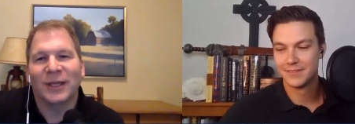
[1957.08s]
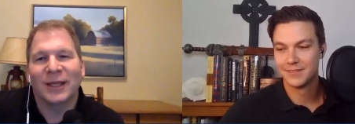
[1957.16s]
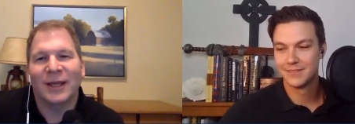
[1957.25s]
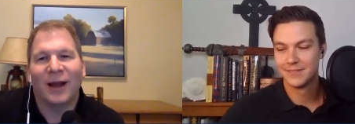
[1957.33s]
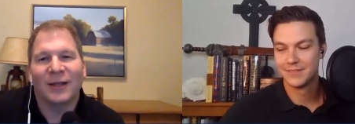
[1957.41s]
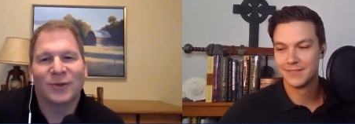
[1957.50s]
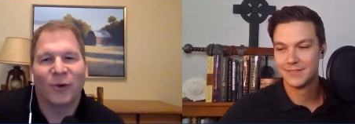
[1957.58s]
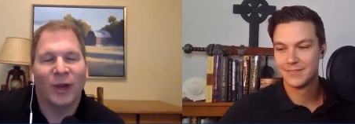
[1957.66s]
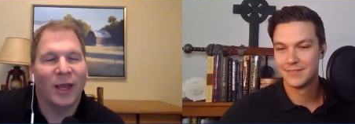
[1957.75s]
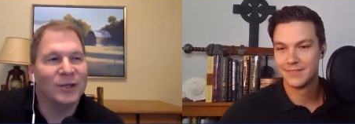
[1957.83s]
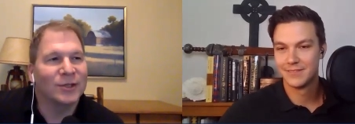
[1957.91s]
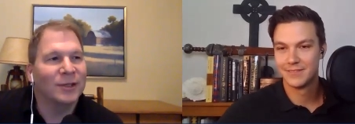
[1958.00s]
Speaker 1: God's
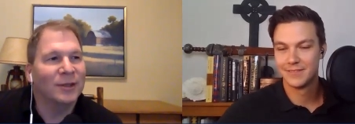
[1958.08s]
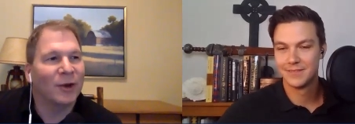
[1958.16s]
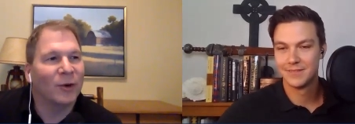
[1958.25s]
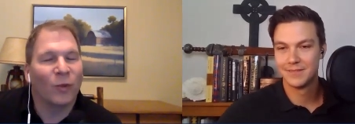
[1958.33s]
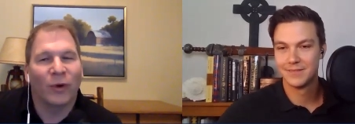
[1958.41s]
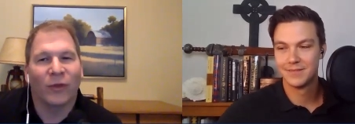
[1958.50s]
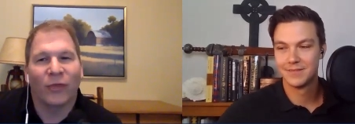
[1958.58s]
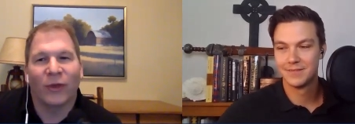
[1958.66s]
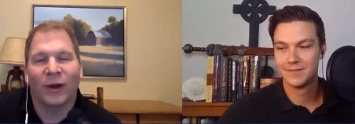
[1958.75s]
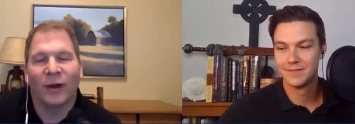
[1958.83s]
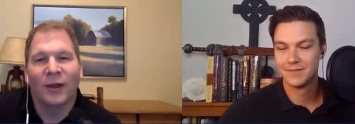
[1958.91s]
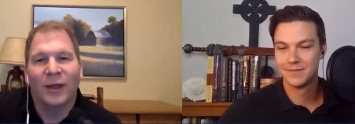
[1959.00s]
creation that are worth
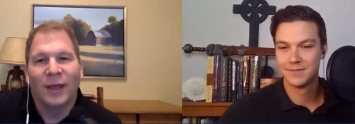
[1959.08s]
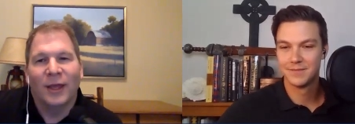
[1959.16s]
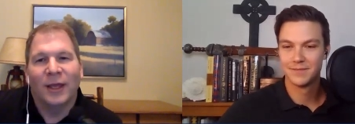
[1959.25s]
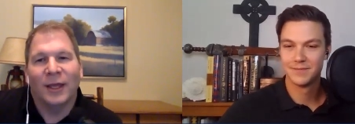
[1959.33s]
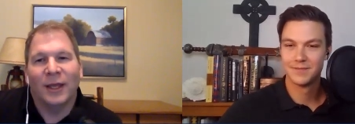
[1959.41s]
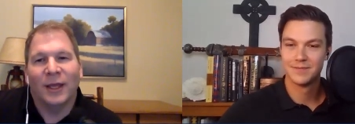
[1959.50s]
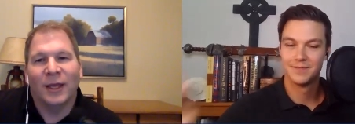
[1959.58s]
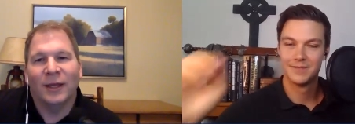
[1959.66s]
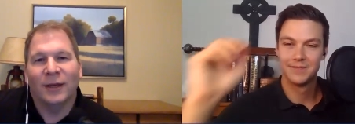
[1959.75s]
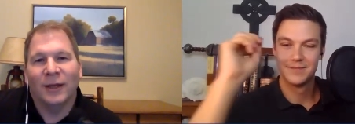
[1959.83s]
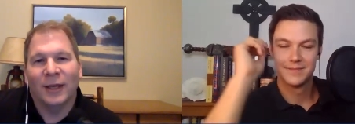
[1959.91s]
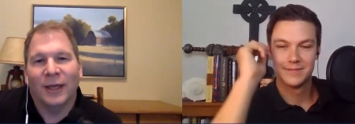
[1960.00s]
uh, and,
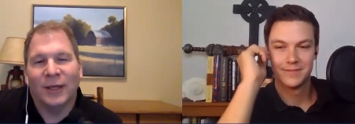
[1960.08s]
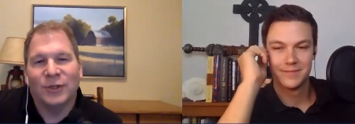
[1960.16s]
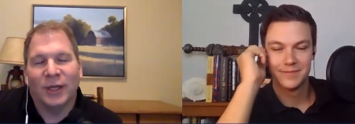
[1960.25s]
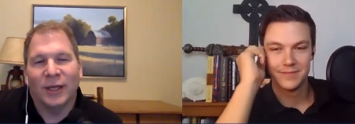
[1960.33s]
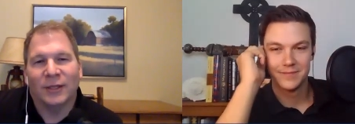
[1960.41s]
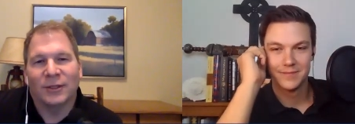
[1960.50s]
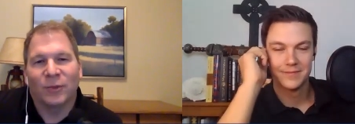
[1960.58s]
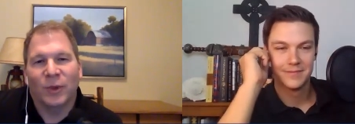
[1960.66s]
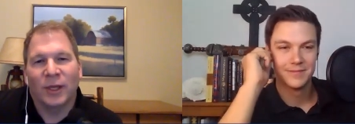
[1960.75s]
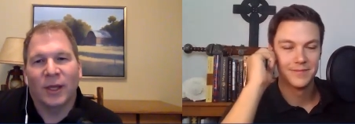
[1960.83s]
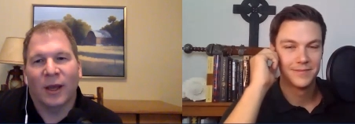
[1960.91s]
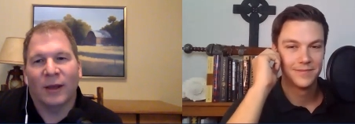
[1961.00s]
and engaging in. So, what
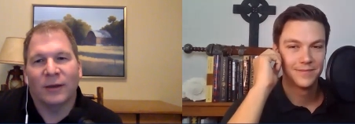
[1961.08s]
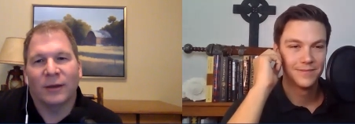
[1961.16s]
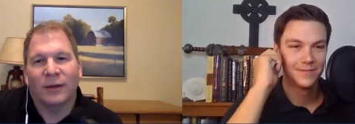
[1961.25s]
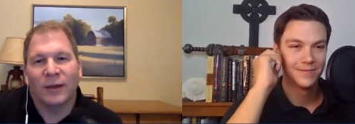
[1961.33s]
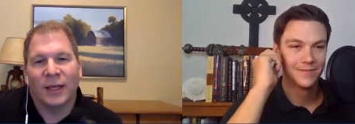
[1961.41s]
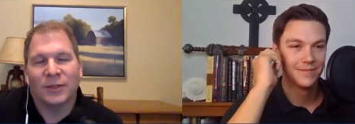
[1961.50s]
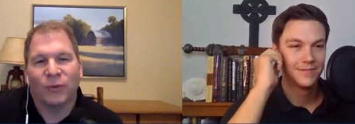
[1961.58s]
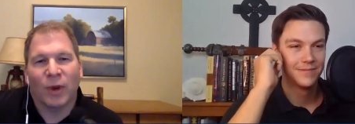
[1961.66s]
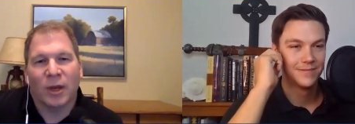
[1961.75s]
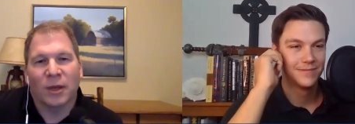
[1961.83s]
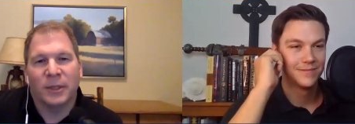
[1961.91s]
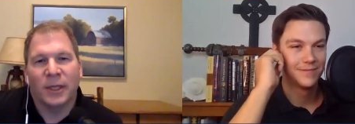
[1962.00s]
do you got uh, as a
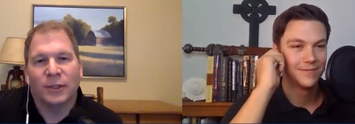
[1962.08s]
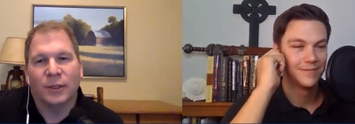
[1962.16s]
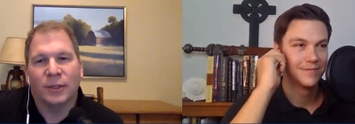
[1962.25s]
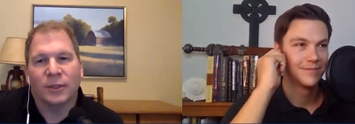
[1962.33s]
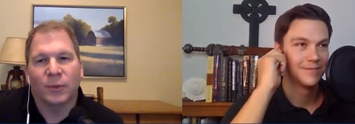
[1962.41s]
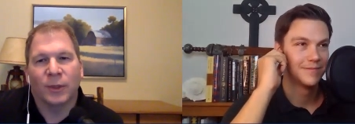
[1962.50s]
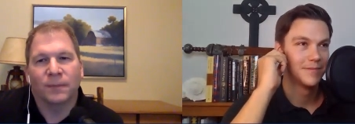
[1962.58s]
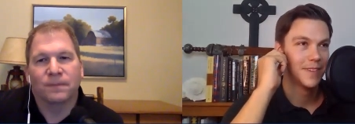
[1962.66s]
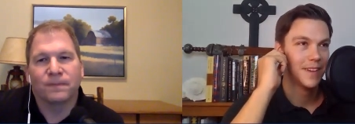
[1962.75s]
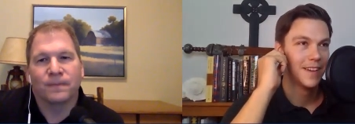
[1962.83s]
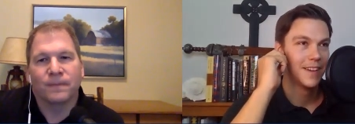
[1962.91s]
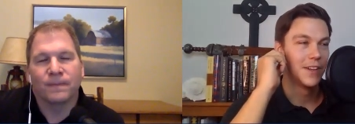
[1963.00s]
recommendation this week?
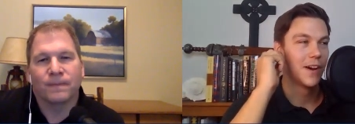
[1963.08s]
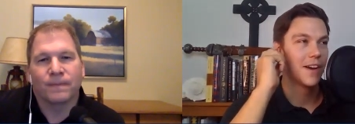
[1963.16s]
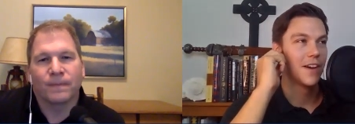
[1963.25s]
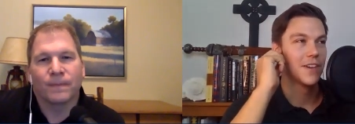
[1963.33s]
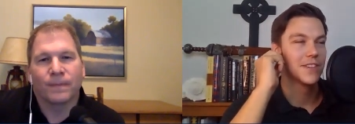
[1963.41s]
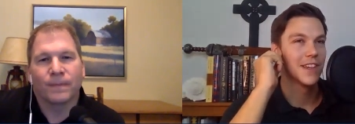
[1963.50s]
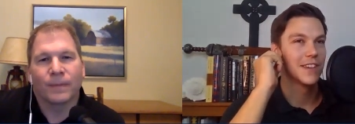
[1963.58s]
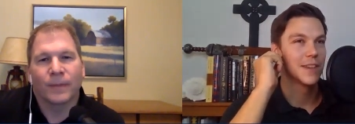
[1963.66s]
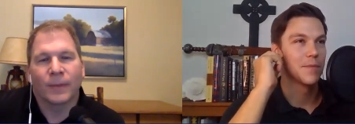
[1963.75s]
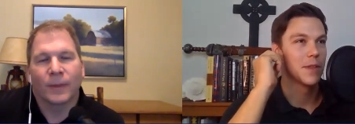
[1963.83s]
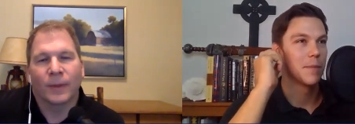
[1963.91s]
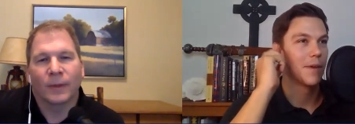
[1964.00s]
Speaker 2: you know i'll say
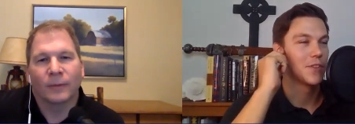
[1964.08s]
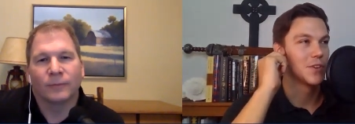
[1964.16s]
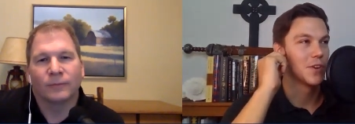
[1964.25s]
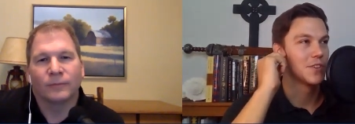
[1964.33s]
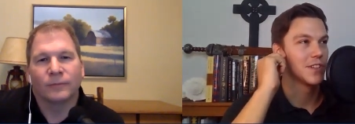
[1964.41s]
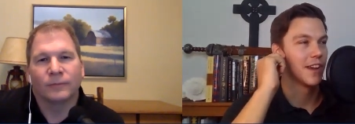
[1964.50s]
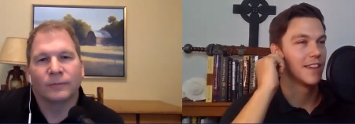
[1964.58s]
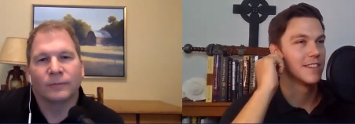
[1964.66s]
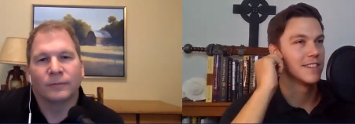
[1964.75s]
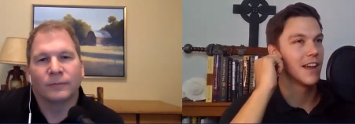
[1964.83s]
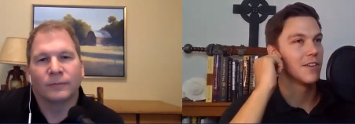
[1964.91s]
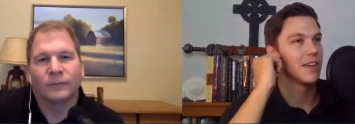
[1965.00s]
something about the church
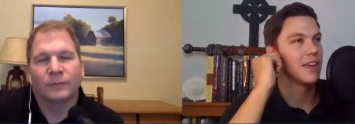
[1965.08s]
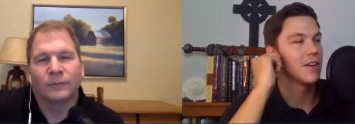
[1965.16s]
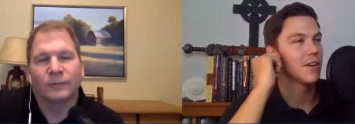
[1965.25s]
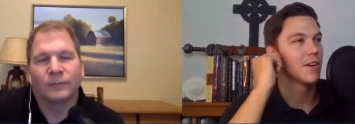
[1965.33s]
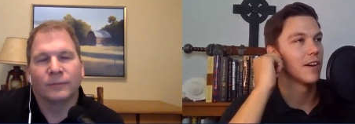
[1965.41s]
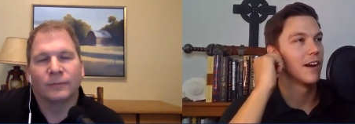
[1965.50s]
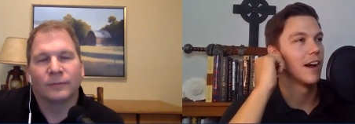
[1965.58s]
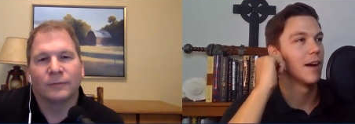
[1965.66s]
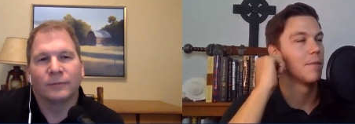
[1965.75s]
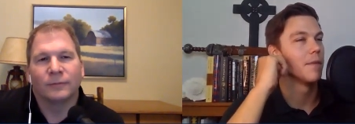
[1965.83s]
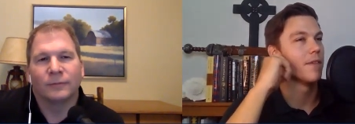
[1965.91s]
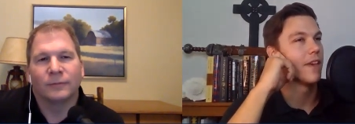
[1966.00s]
signs down here
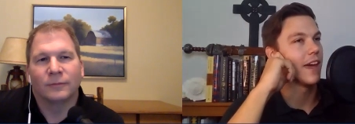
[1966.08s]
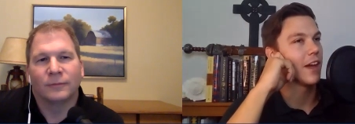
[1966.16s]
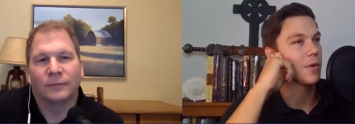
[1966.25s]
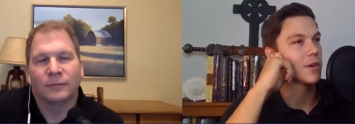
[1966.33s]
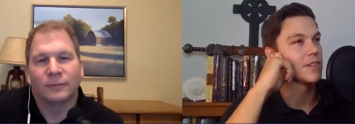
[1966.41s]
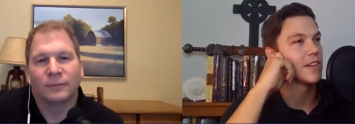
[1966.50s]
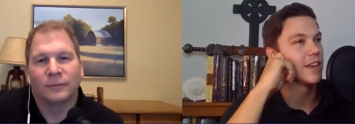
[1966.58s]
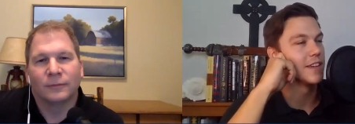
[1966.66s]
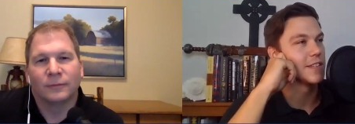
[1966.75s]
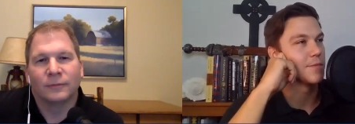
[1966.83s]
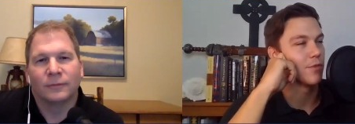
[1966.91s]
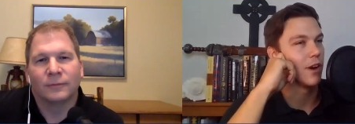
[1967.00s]
um, the
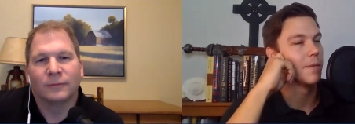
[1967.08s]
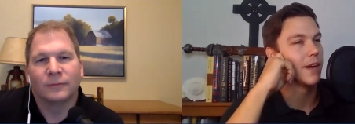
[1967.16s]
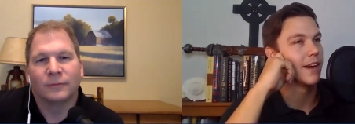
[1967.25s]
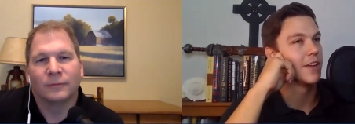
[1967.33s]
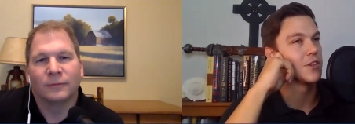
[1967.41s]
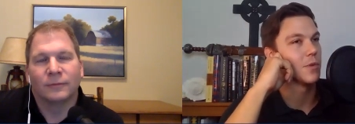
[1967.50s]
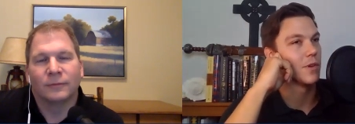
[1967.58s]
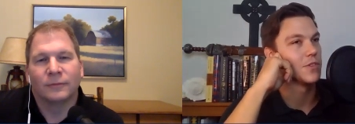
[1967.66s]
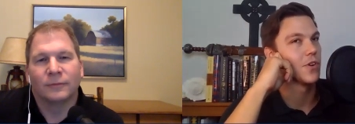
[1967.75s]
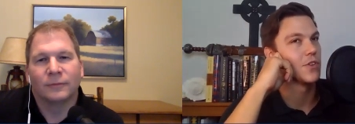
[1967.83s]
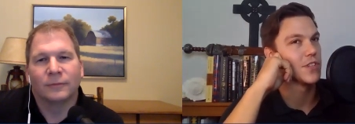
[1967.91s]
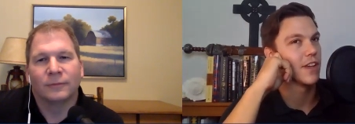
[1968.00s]
heresy is a prominent issue
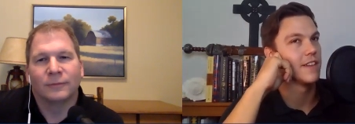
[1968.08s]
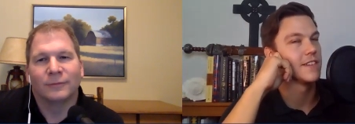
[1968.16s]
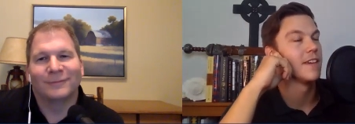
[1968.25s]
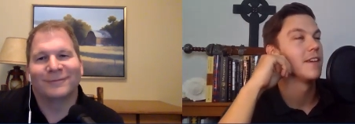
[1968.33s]
on church signs